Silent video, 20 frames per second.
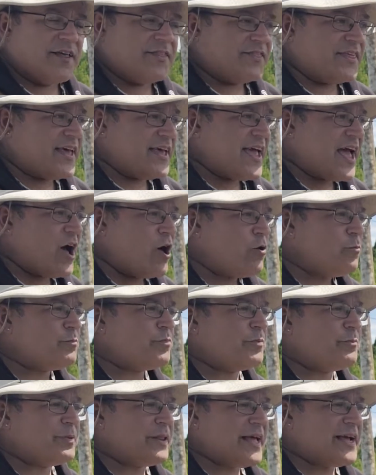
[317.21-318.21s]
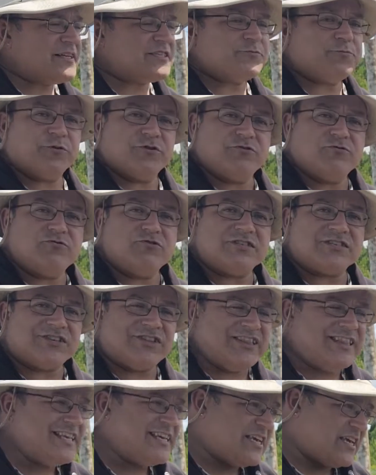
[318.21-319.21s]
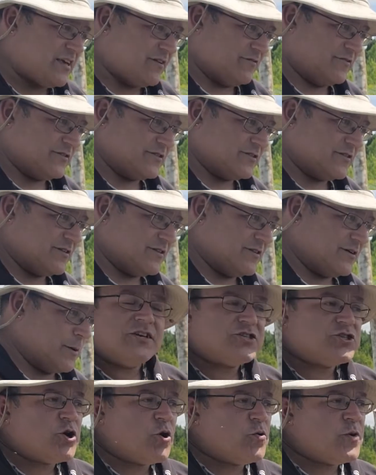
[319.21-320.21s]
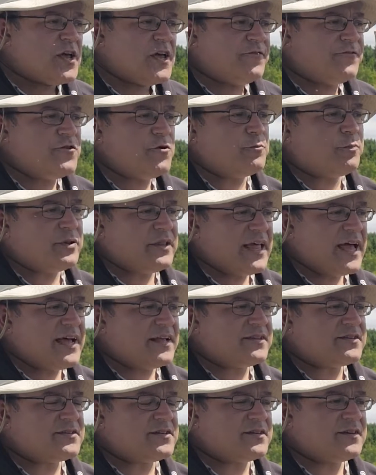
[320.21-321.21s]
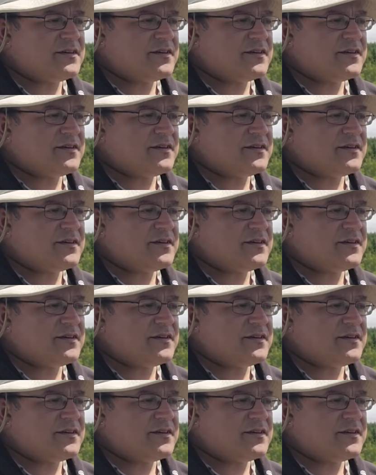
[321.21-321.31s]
they help plants produce leaves. So if you plant